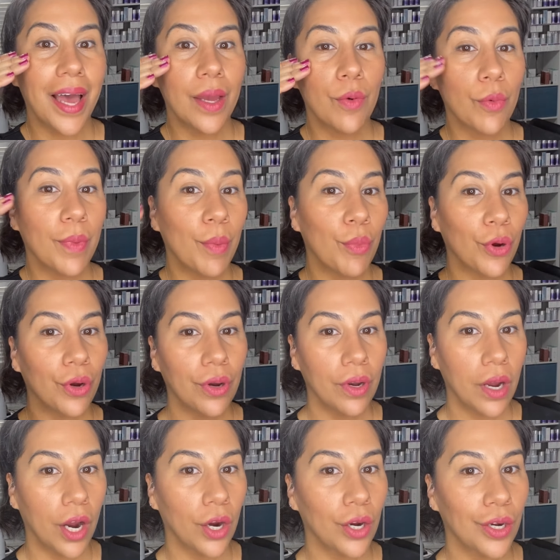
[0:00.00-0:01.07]
Remember,
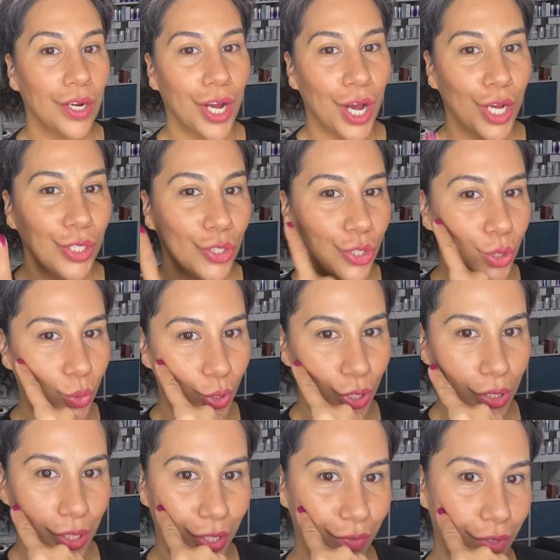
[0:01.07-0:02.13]
our contour
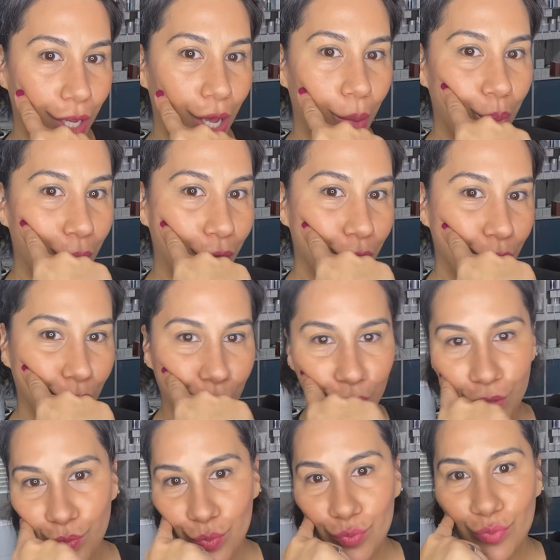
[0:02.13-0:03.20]
lived up
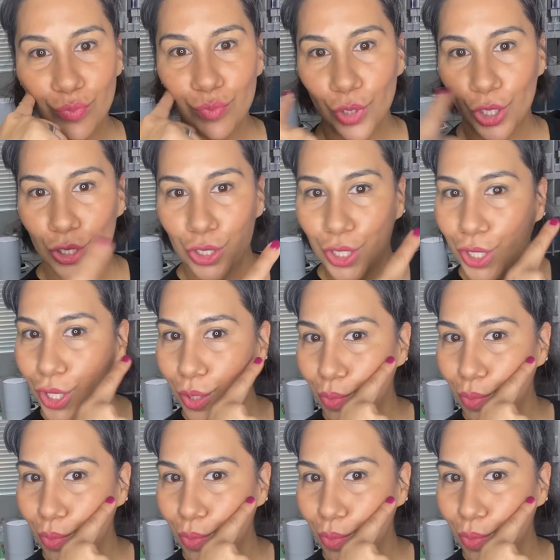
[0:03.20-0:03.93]
under our cheeky